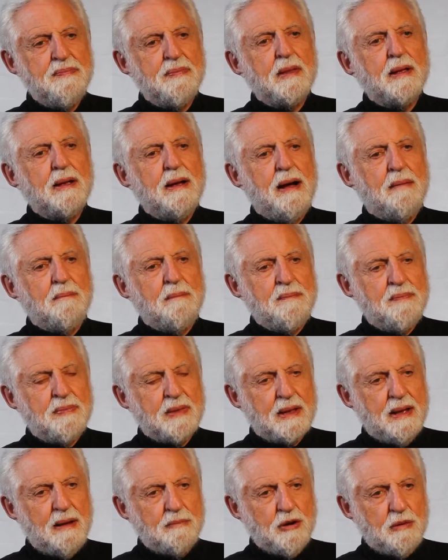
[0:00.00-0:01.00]
come
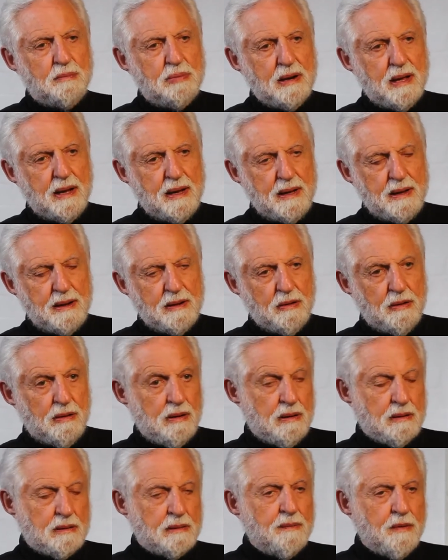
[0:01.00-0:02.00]
to play,
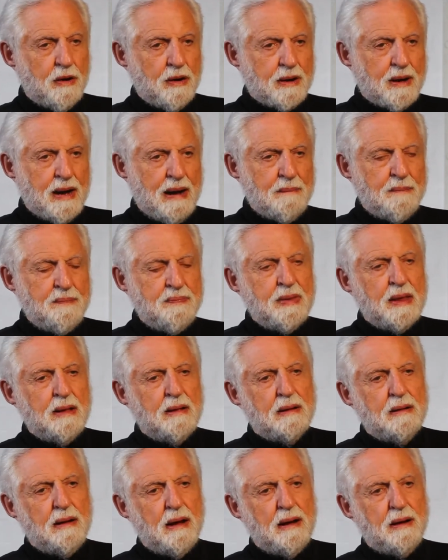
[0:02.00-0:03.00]
or come
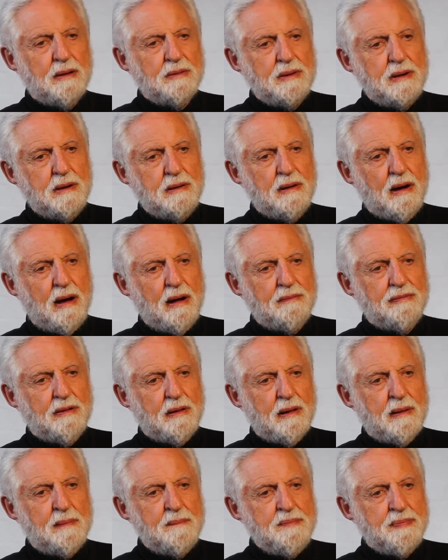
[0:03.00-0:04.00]
read a
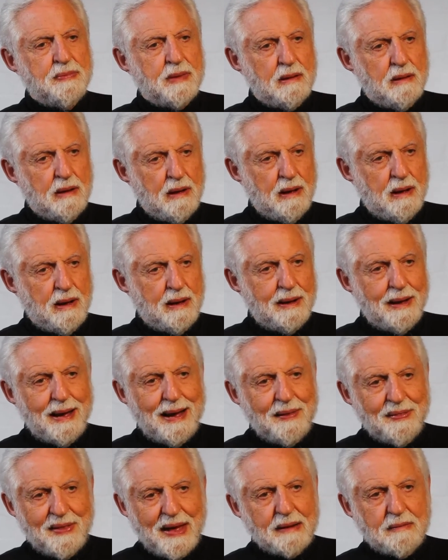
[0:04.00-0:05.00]
novel.
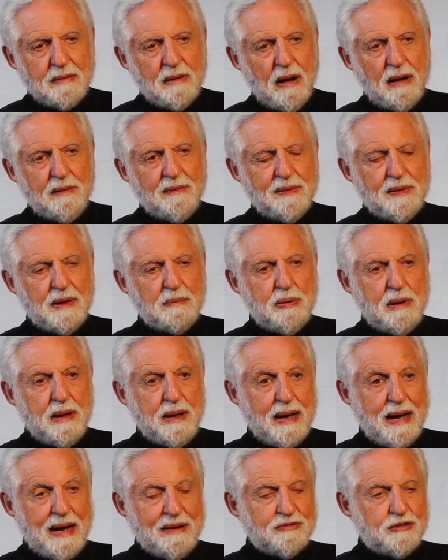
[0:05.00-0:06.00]
And that novel and the play
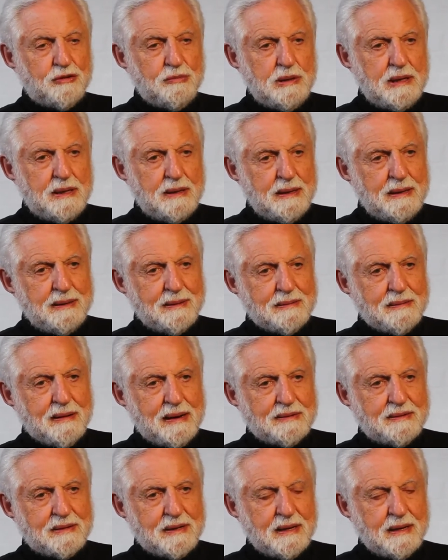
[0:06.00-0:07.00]
have to be
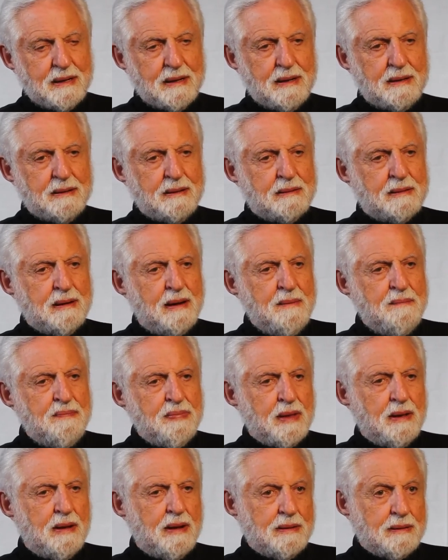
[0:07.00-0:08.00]
interesting
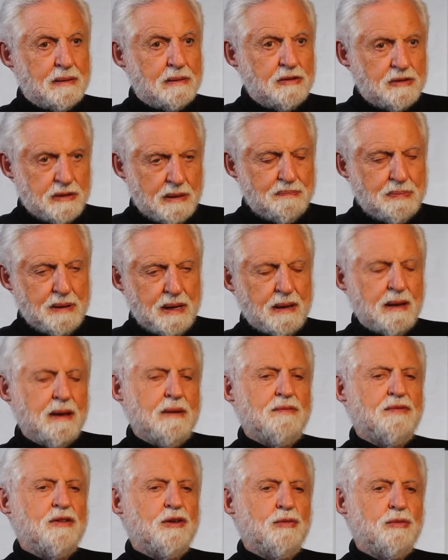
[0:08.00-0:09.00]
and gripping,
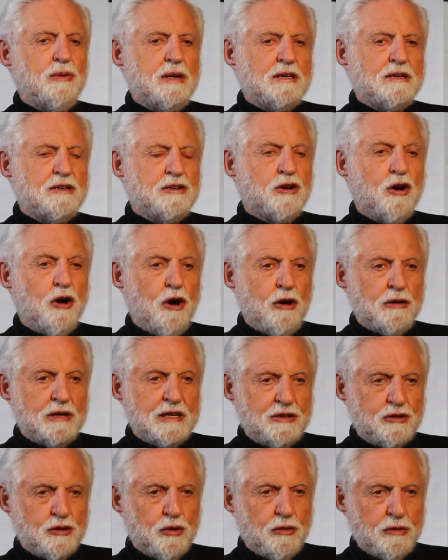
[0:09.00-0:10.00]
if you wish, on
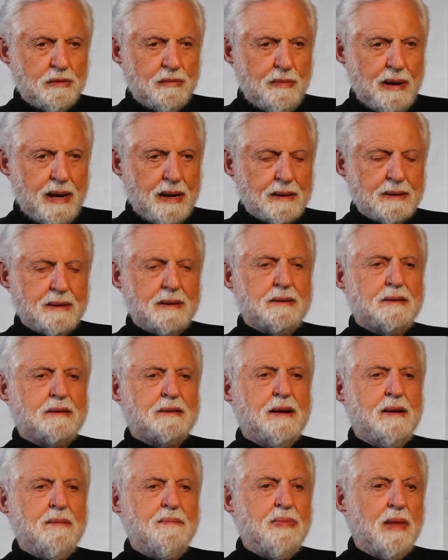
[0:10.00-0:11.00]
its own
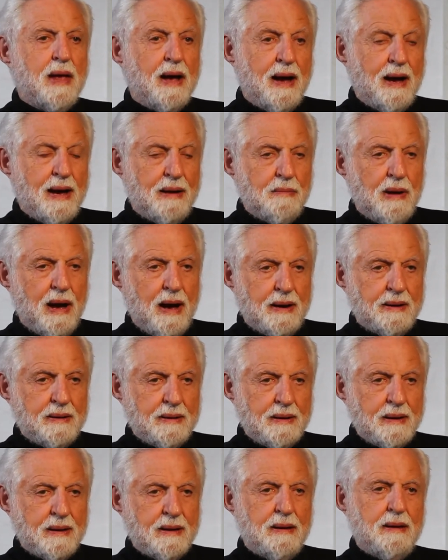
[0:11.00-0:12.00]
merits. I'm
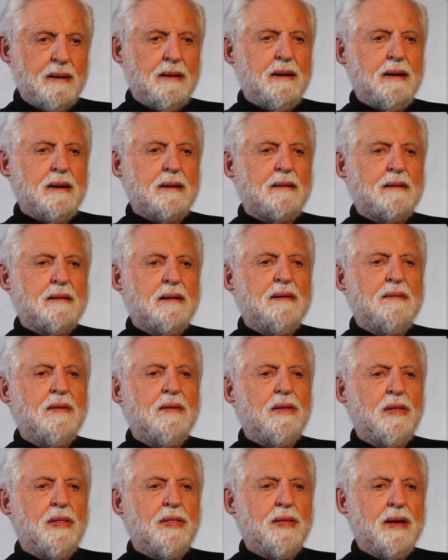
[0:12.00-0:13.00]
hiding in it
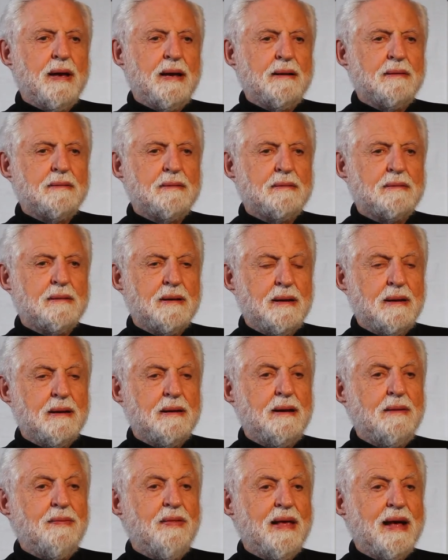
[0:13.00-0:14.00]
things
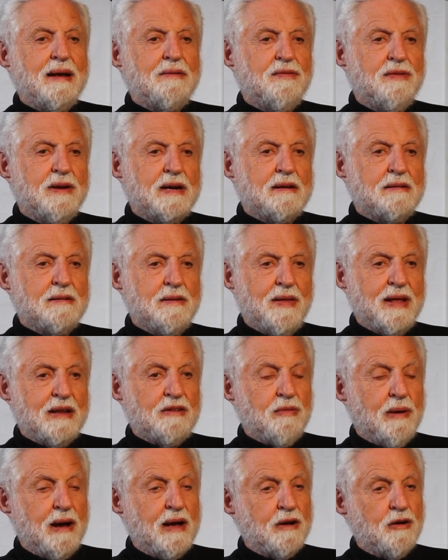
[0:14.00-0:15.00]
in that fiction. That's
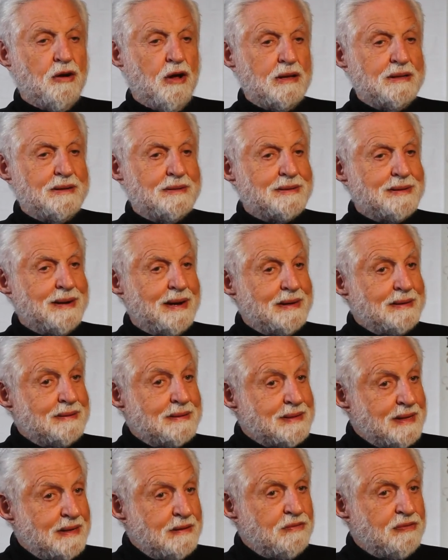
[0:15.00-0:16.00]
why I call it
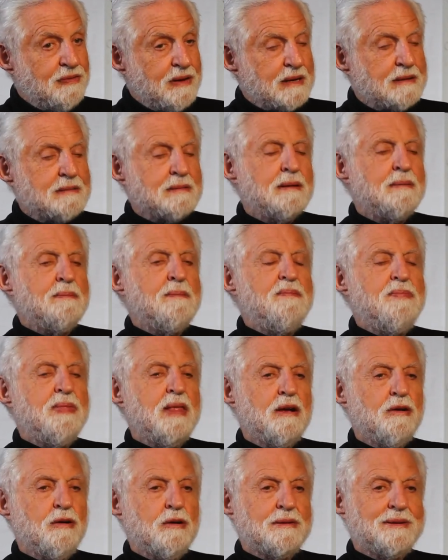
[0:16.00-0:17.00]
science in fiction,
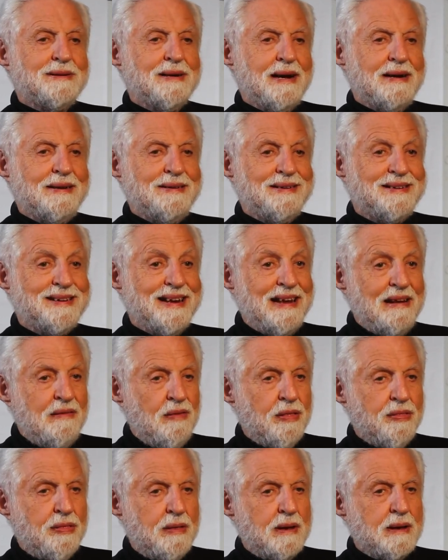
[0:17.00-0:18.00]
or science in
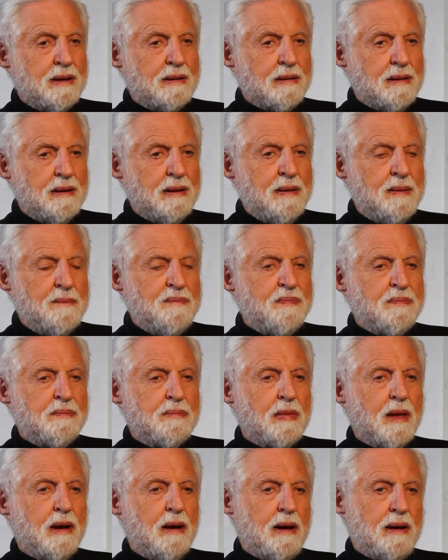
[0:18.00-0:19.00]
theater,
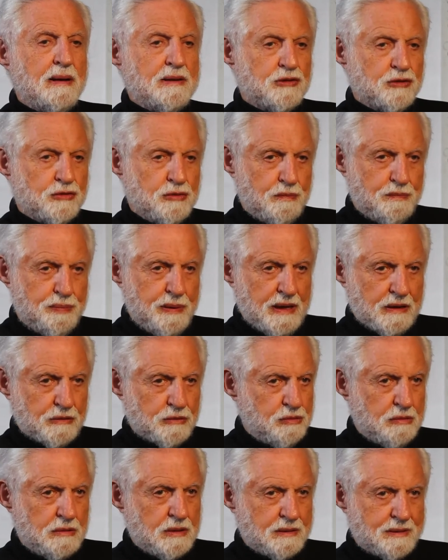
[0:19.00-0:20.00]
as compared
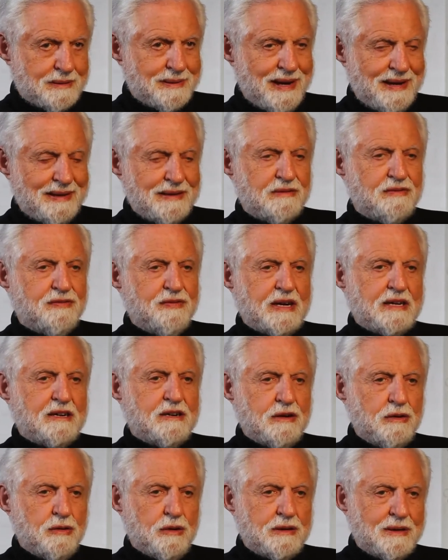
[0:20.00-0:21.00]
to just science
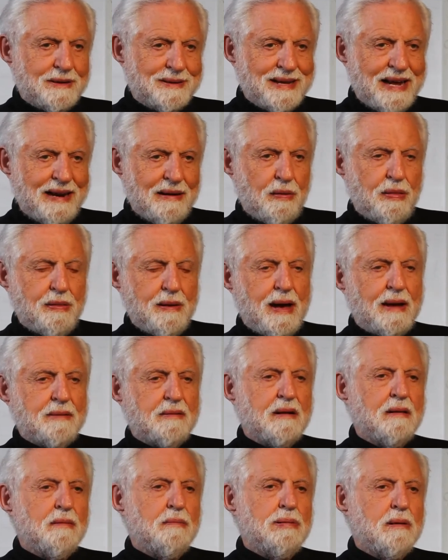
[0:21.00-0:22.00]
fiction or just any
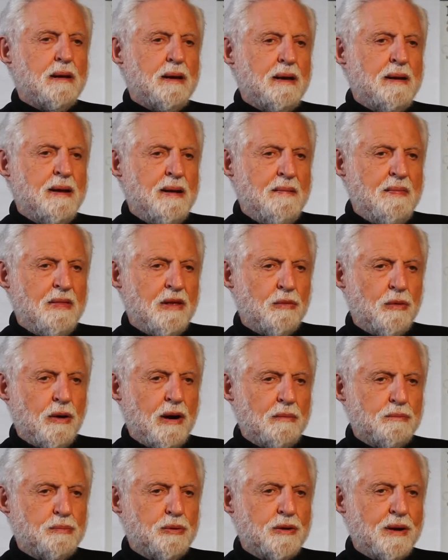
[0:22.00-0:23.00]
theatrical play, where
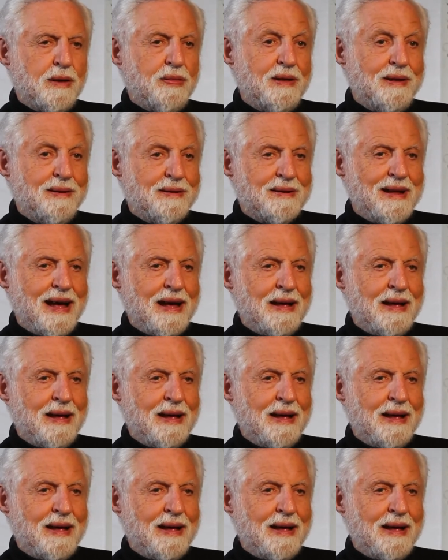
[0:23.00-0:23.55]
I'm putting these